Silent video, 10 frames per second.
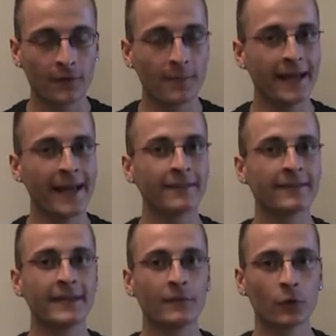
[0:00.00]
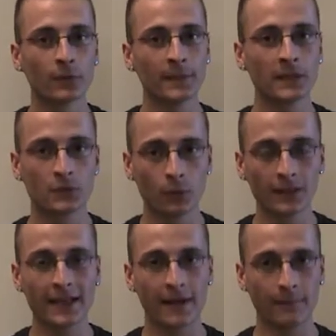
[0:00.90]
and it would be
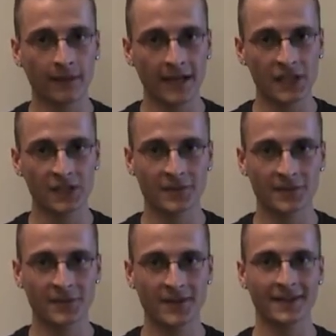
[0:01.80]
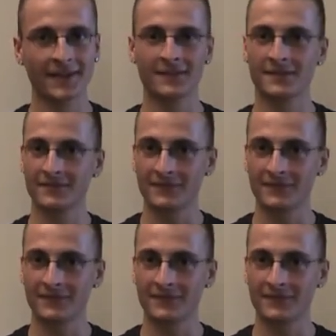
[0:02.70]
truly a pleasure doing it.